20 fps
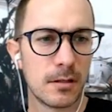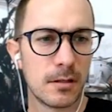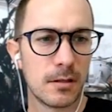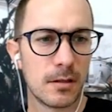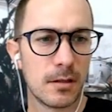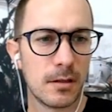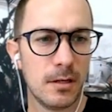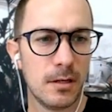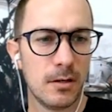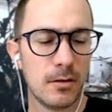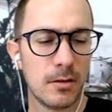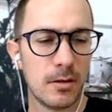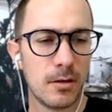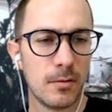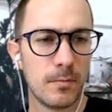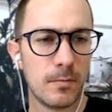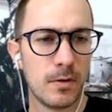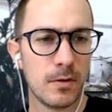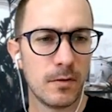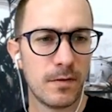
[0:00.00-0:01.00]
they're
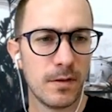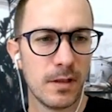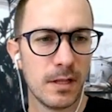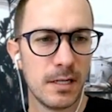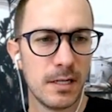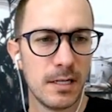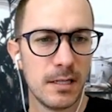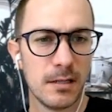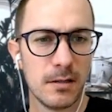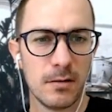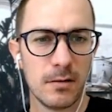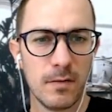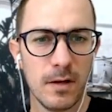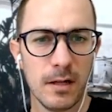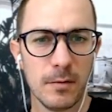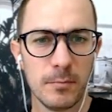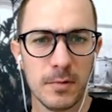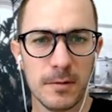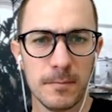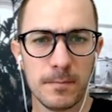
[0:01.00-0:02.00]
filling in the
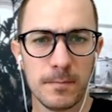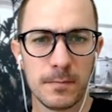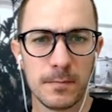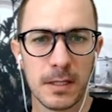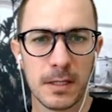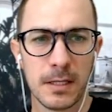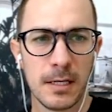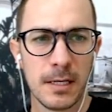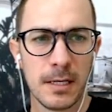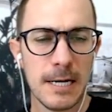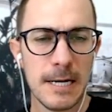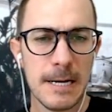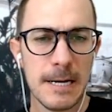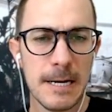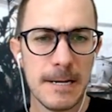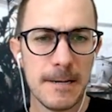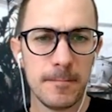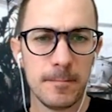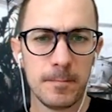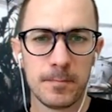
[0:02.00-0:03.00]
development.
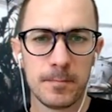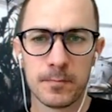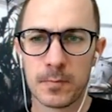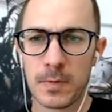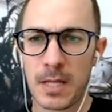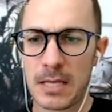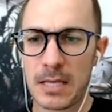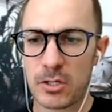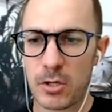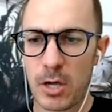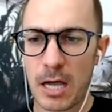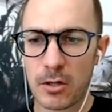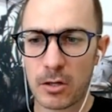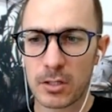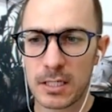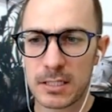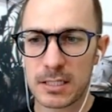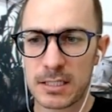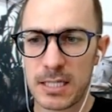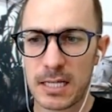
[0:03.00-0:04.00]
So how long
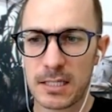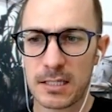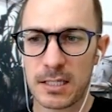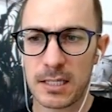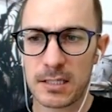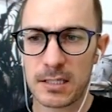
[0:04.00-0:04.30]
does it take to get to